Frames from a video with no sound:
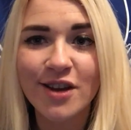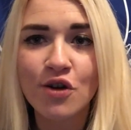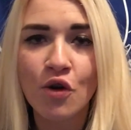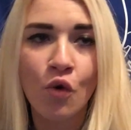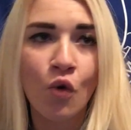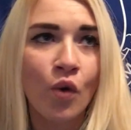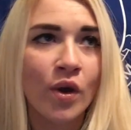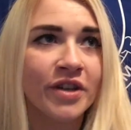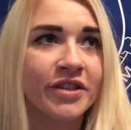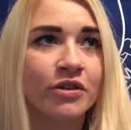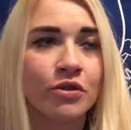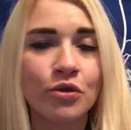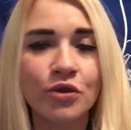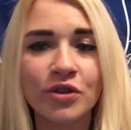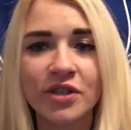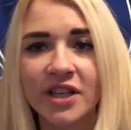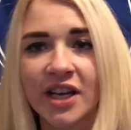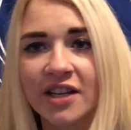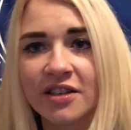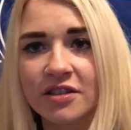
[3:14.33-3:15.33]
Always scores
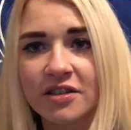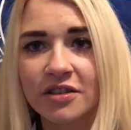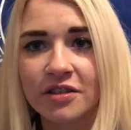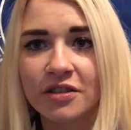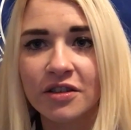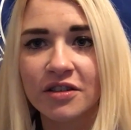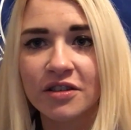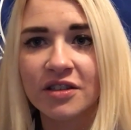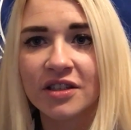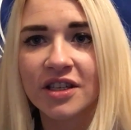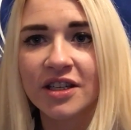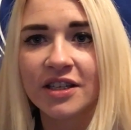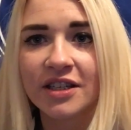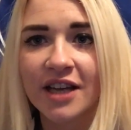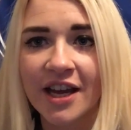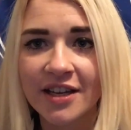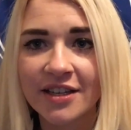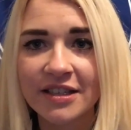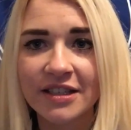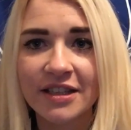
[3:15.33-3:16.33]
against us, doesn't he?
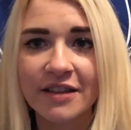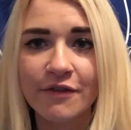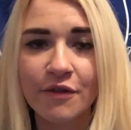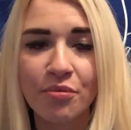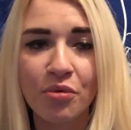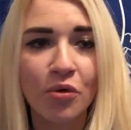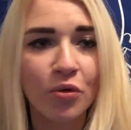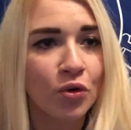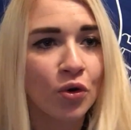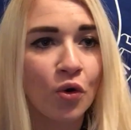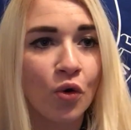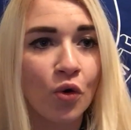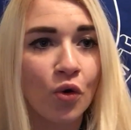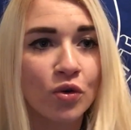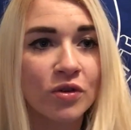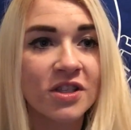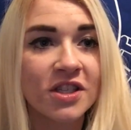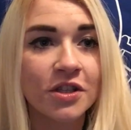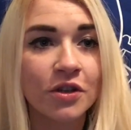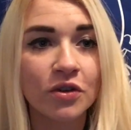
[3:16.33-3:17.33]
Ex-Liverpool, of
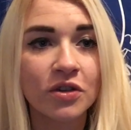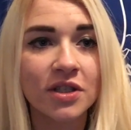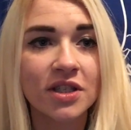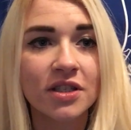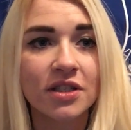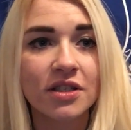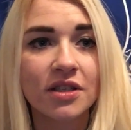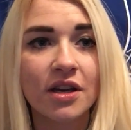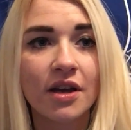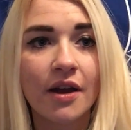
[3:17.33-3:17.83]
course he does.